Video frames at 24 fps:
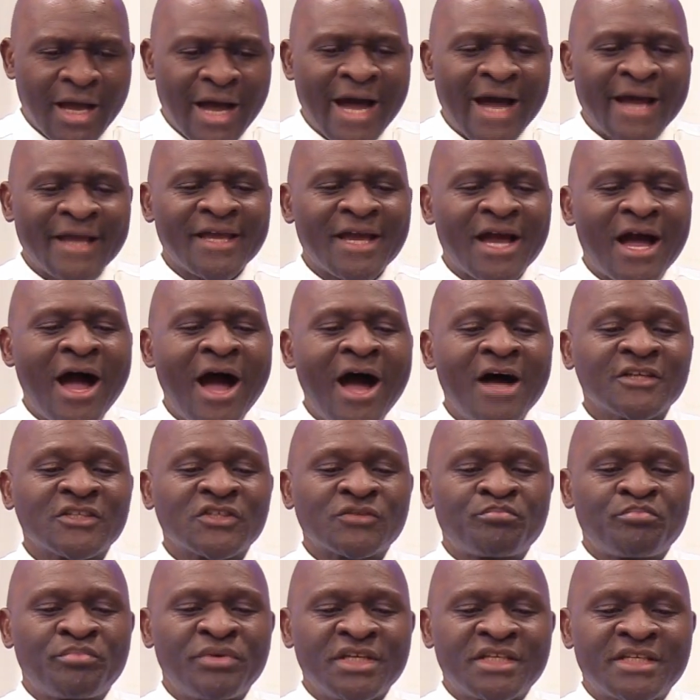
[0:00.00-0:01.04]
I
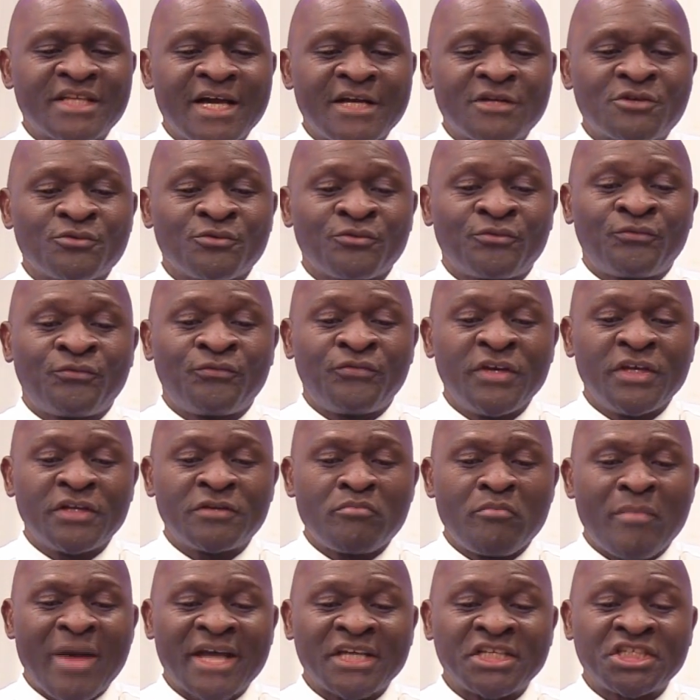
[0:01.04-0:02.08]
asked Peter to
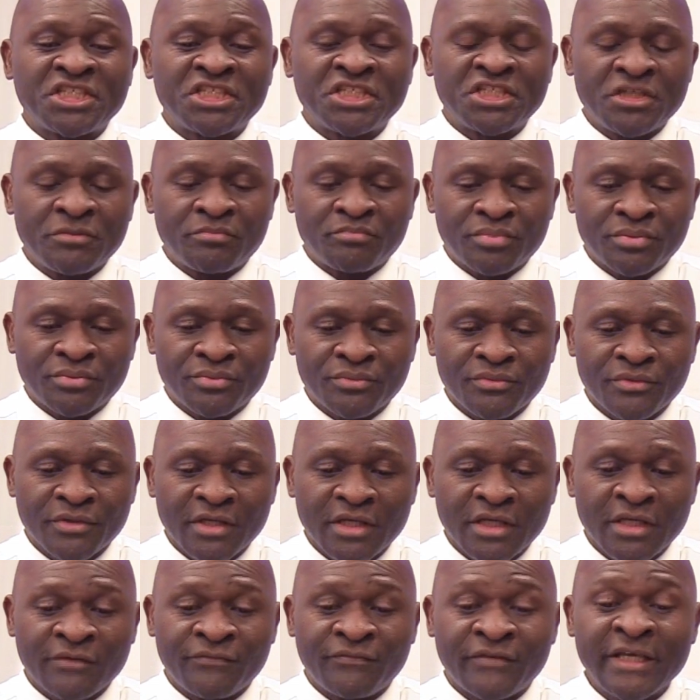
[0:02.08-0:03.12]
feed my sheep
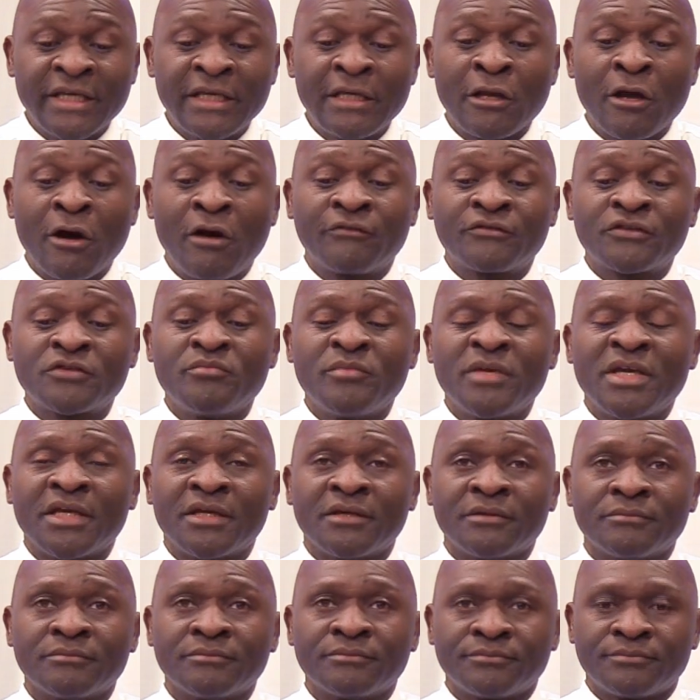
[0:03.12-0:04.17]
if he loved
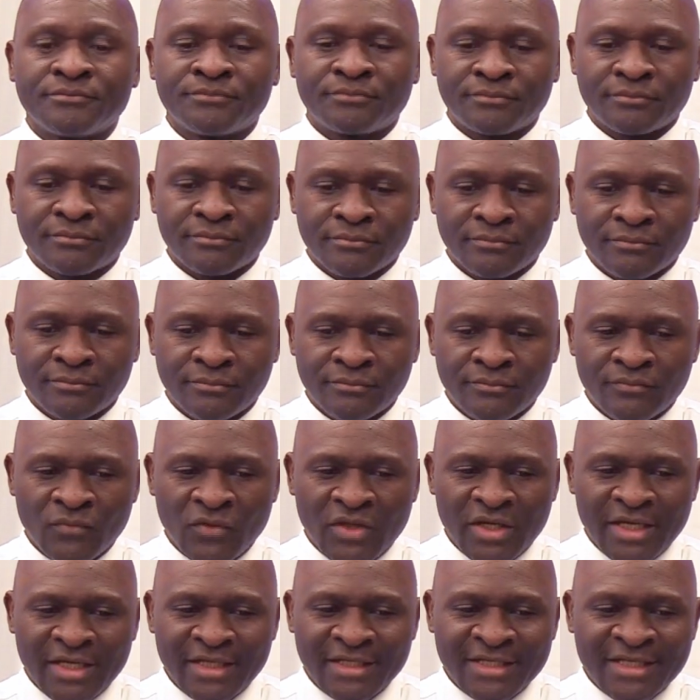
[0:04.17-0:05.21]
me.
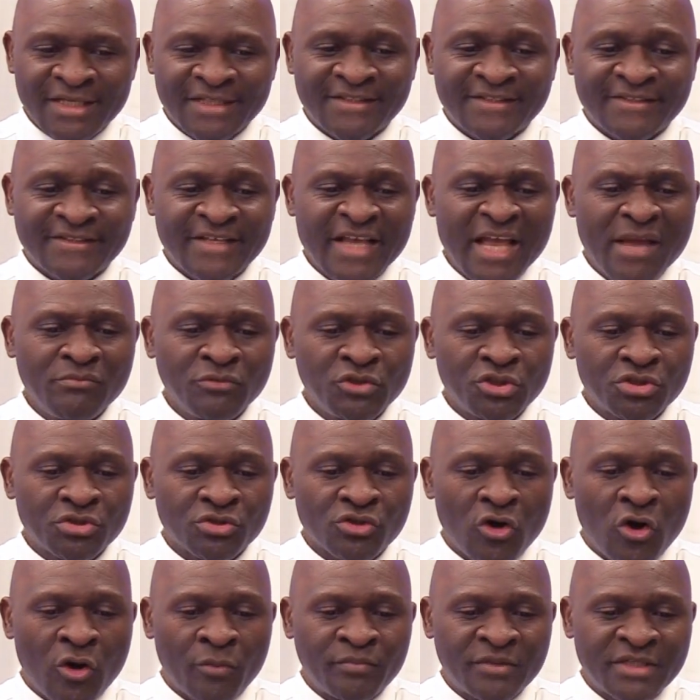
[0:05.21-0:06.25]
The same
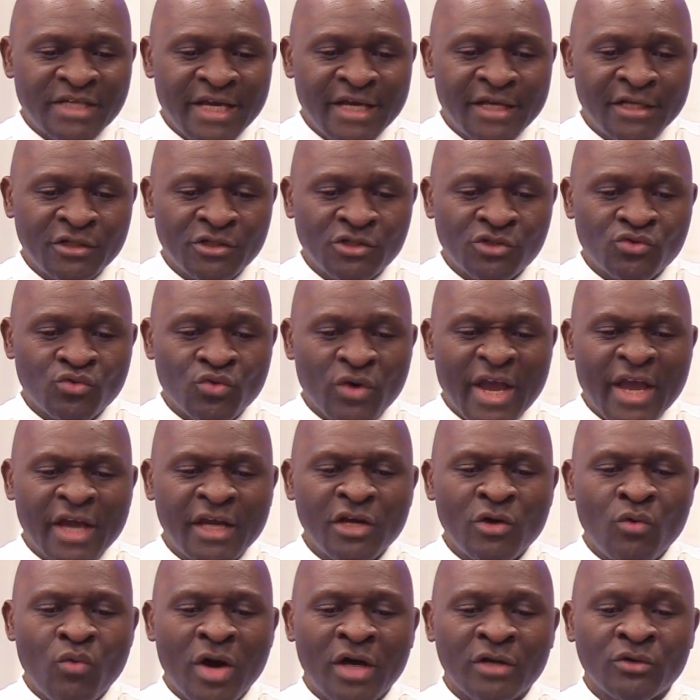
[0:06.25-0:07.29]
should obtain to
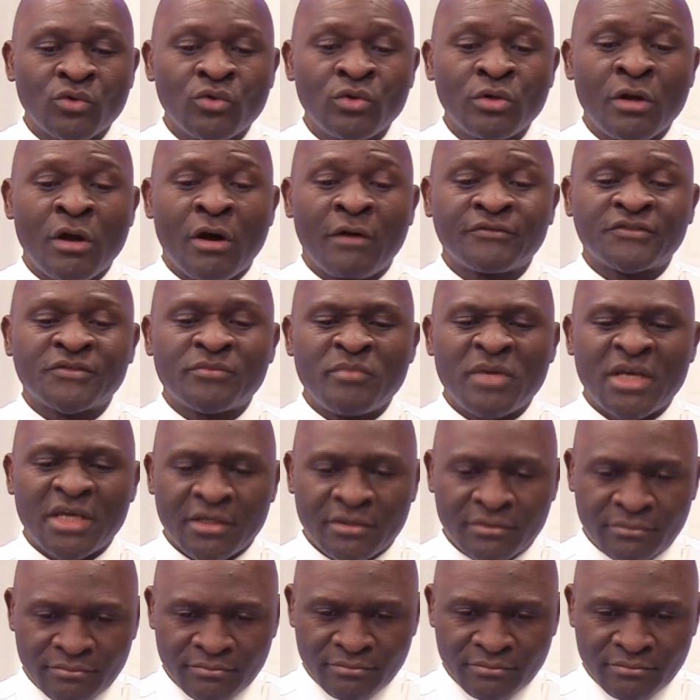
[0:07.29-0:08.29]
anyone who loves me.